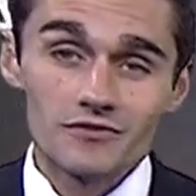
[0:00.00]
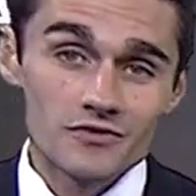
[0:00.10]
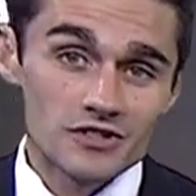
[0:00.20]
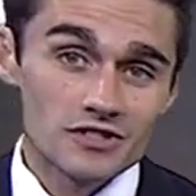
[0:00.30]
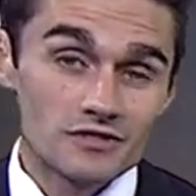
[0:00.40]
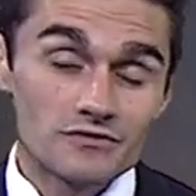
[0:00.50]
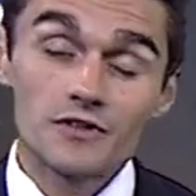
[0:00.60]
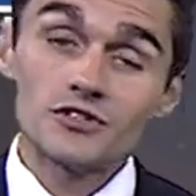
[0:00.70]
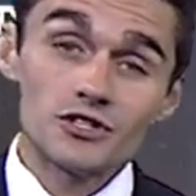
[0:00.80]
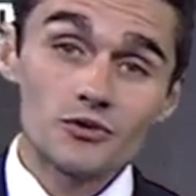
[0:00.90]
50
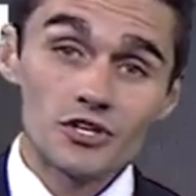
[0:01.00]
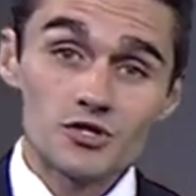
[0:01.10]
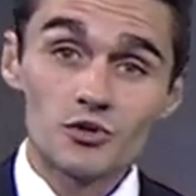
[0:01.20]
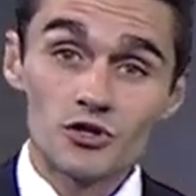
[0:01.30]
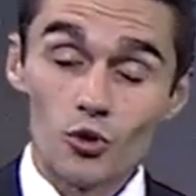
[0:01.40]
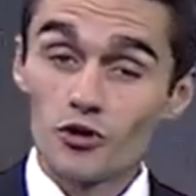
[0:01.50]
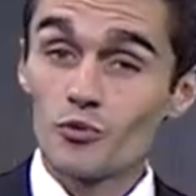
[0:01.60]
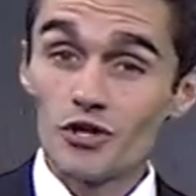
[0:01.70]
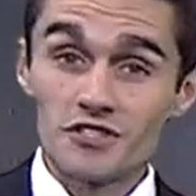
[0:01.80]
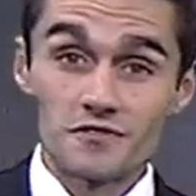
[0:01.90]
degrees with a north
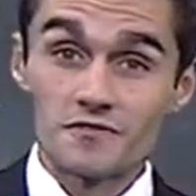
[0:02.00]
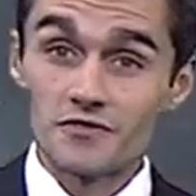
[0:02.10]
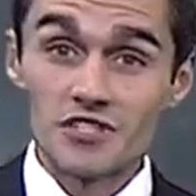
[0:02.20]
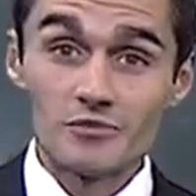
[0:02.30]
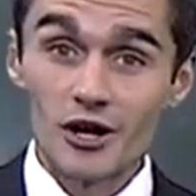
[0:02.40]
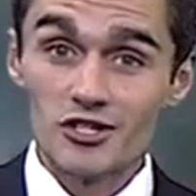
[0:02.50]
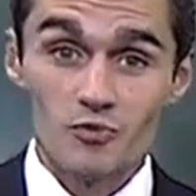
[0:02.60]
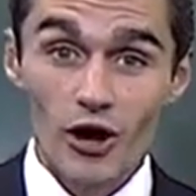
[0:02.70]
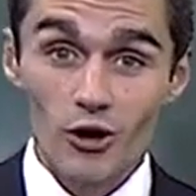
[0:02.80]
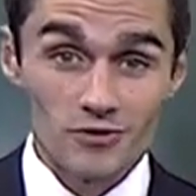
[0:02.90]
breeze of 15 miles
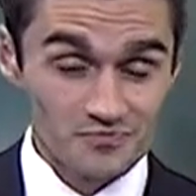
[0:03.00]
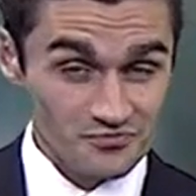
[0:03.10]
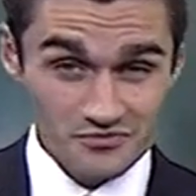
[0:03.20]
per hour.